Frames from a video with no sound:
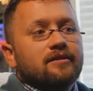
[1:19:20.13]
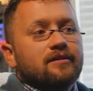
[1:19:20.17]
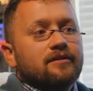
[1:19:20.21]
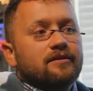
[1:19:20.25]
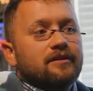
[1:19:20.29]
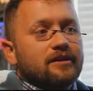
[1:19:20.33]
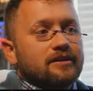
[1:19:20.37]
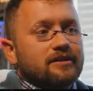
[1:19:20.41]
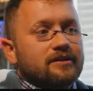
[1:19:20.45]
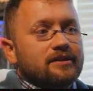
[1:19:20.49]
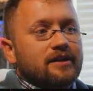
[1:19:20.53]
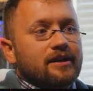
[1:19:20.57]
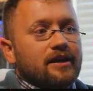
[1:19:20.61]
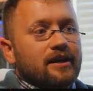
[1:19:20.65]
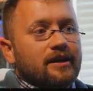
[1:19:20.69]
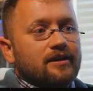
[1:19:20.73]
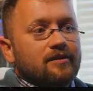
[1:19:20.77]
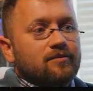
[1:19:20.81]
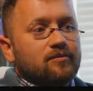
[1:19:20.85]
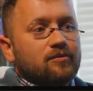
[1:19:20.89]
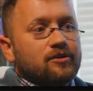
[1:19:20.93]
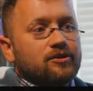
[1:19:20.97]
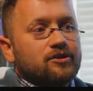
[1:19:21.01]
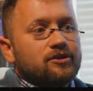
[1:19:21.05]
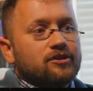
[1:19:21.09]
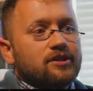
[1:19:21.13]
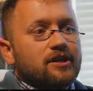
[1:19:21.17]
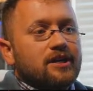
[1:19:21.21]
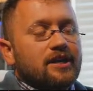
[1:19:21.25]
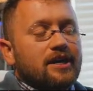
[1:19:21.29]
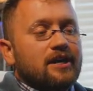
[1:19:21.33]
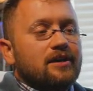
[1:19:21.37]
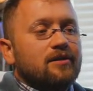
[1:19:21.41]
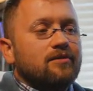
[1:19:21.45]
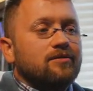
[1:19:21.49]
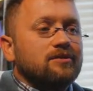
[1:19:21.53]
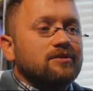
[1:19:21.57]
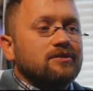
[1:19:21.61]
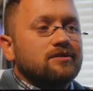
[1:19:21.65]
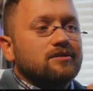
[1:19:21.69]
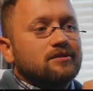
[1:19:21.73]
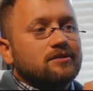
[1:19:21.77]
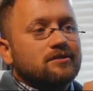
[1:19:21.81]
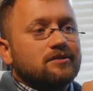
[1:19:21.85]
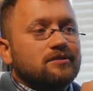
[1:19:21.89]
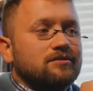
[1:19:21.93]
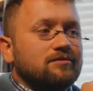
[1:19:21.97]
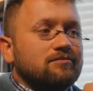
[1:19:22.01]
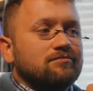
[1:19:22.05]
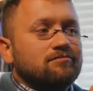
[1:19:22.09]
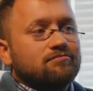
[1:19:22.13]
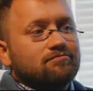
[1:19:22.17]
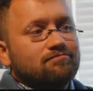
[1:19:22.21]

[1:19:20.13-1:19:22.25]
than today, which today was,